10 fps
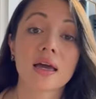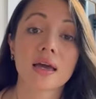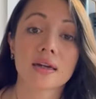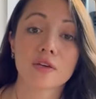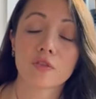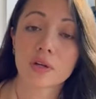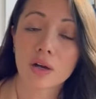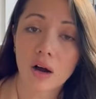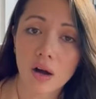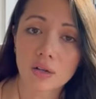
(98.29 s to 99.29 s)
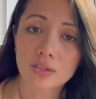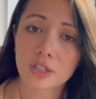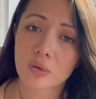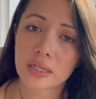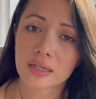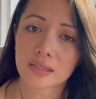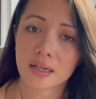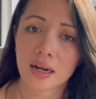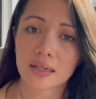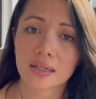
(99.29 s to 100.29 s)
And if we also eat a
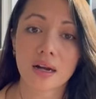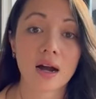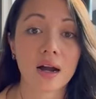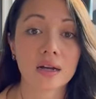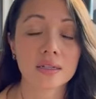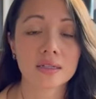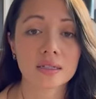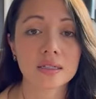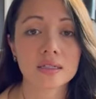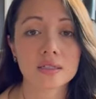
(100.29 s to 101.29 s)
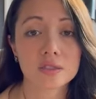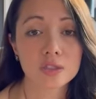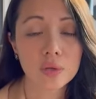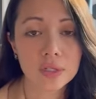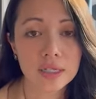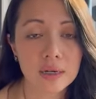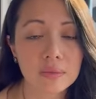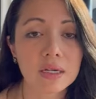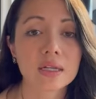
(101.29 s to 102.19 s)
diet high in sodium,